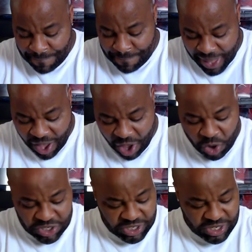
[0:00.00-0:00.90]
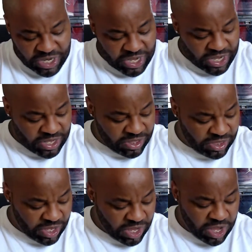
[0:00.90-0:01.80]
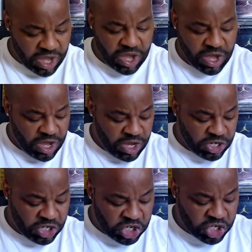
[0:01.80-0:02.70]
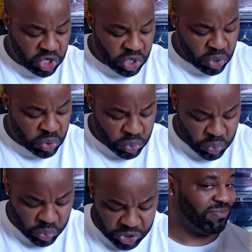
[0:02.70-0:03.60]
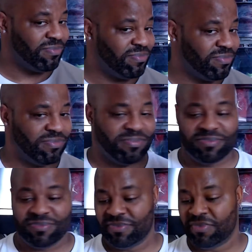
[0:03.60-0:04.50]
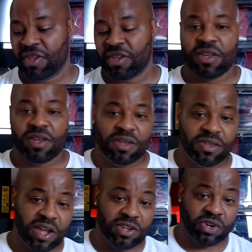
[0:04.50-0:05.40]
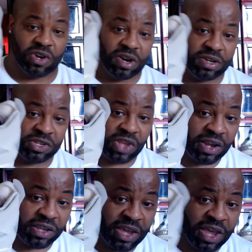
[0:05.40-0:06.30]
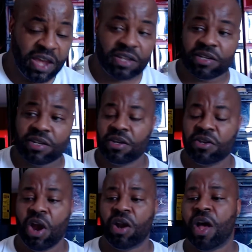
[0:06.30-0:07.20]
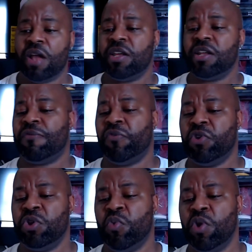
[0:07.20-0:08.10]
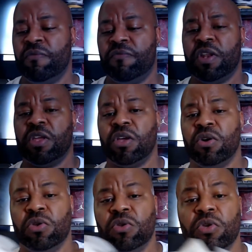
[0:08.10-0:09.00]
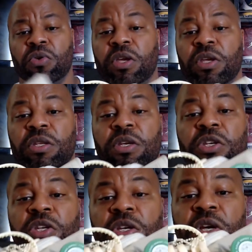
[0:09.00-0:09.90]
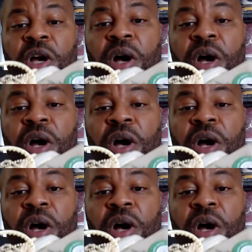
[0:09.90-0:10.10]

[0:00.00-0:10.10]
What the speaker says: about the shoes. You got your StockX. I did that for you in one video. You do this, it should come